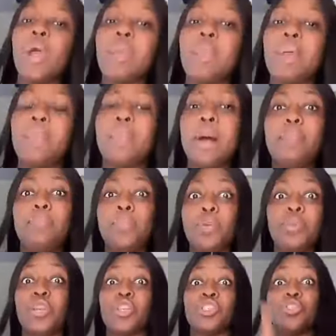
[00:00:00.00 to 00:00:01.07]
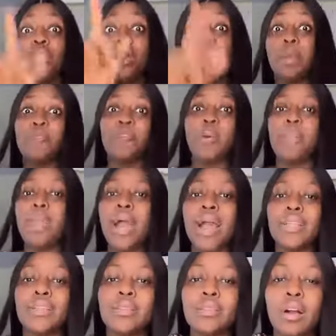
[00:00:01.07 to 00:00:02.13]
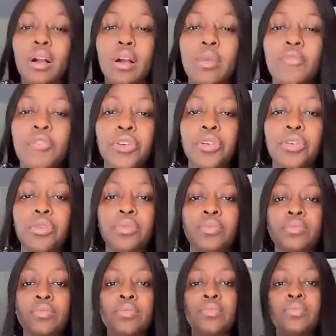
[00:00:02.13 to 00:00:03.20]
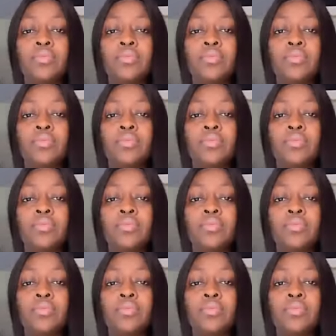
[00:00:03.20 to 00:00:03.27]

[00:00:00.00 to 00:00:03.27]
you are in my black book because you came for me. I did not come for you.